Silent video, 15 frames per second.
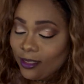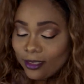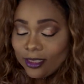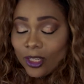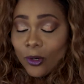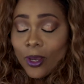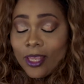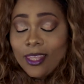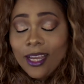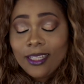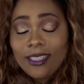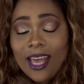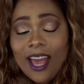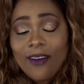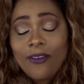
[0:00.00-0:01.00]
So it
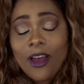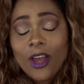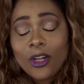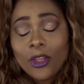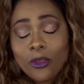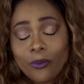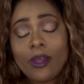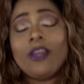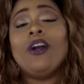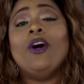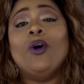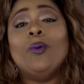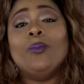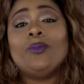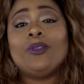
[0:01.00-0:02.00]
does have 3
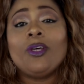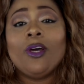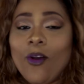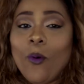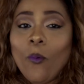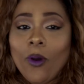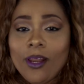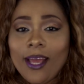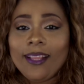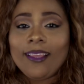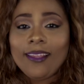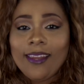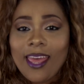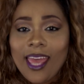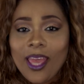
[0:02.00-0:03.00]
combs, 1 at
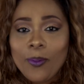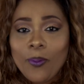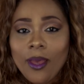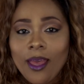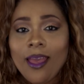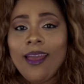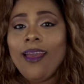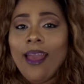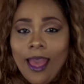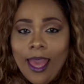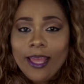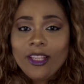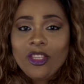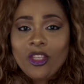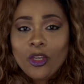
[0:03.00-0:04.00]
the nape,
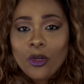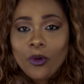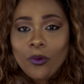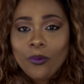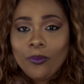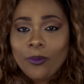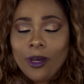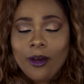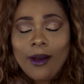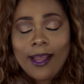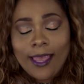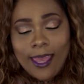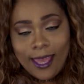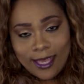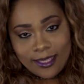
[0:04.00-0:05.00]
and 2, well,
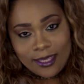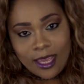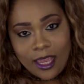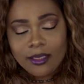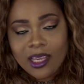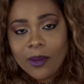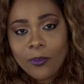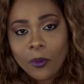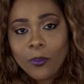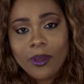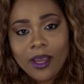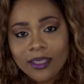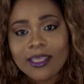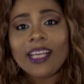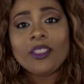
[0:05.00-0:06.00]
I can't say temple
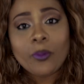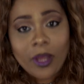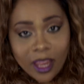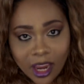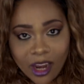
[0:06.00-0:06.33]
because that's where the